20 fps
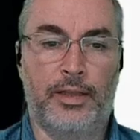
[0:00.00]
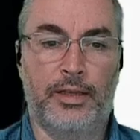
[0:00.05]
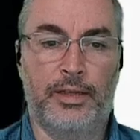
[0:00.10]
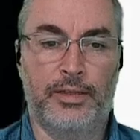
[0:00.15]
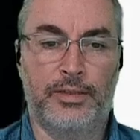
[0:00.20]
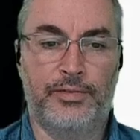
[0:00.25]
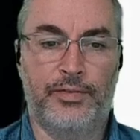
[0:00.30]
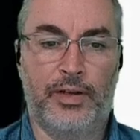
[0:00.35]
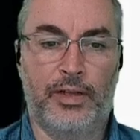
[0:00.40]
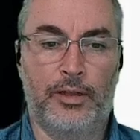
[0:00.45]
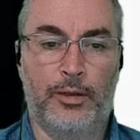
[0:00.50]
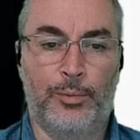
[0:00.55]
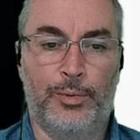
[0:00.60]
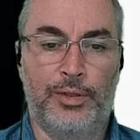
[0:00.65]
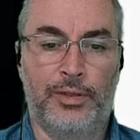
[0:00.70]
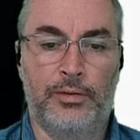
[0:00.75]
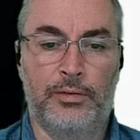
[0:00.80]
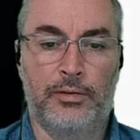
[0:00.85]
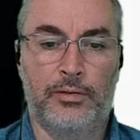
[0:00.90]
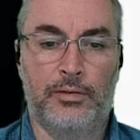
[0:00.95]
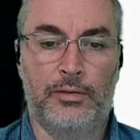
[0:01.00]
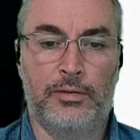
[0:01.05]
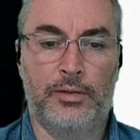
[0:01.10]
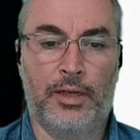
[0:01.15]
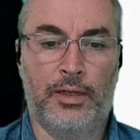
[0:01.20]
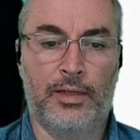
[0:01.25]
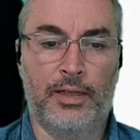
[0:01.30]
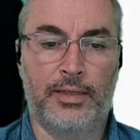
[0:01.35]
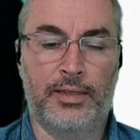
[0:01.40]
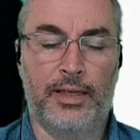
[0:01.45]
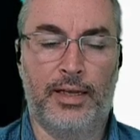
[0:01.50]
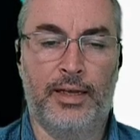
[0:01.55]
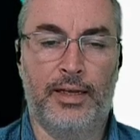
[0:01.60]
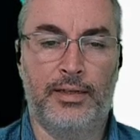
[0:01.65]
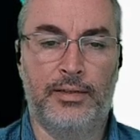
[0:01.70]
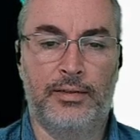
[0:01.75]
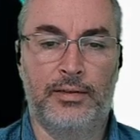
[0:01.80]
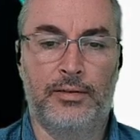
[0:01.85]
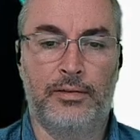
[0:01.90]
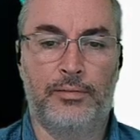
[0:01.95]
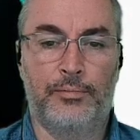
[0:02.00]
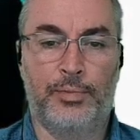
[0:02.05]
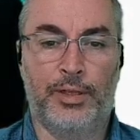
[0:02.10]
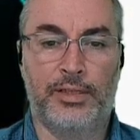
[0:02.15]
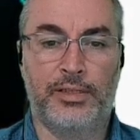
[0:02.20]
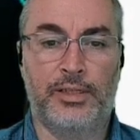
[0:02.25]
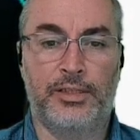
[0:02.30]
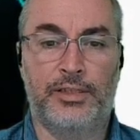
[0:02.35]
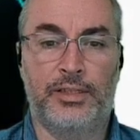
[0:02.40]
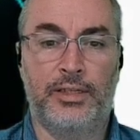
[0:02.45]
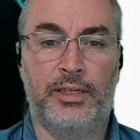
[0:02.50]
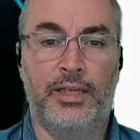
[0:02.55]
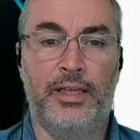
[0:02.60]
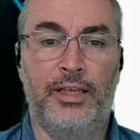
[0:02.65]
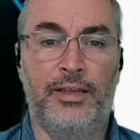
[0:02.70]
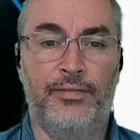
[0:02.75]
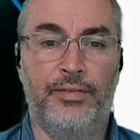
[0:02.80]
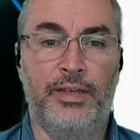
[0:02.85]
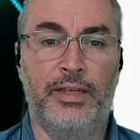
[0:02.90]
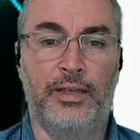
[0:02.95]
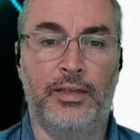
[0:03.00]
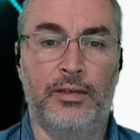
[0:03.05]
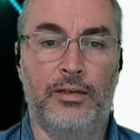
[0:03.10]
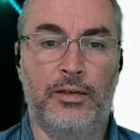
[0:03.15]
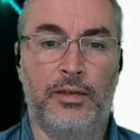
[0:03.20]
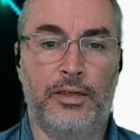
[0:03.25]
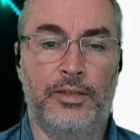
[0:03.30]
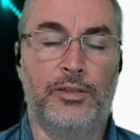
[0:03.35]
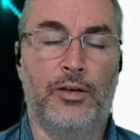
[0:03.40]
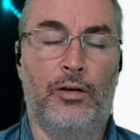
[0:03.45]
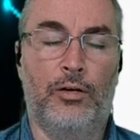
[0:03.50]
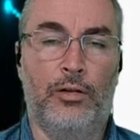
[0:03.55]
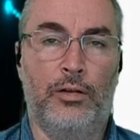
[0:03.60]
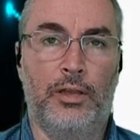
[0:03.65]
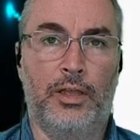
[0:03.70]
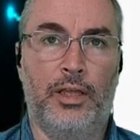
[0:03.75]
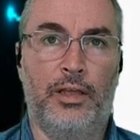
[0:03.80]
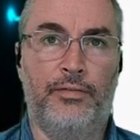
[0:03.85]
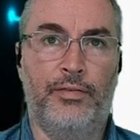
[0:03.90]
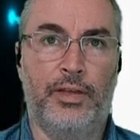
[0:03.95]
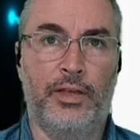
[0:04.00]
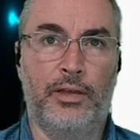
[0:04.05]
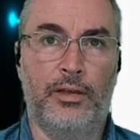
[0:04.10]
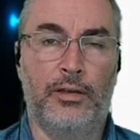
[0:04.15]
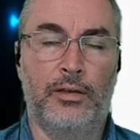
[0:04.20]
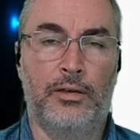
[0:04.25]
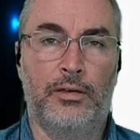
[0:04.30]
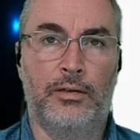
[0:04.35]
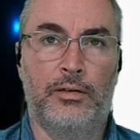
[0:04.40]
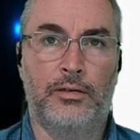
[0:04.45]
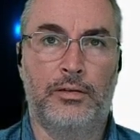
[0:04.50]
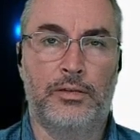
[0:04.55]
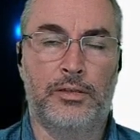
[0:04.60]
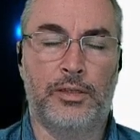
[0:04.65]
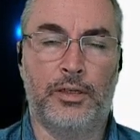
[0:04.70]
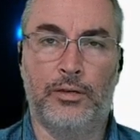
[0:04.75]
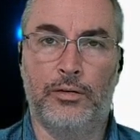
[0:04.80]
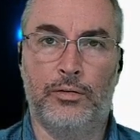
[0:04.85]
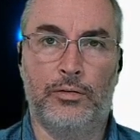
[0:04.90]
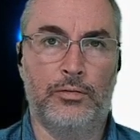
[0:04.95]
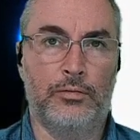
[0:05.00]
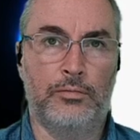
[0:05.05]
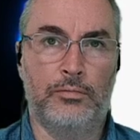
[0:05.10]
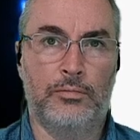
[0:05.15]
think it's valuable. Not like that. Plus it's EV. It's all EV. So,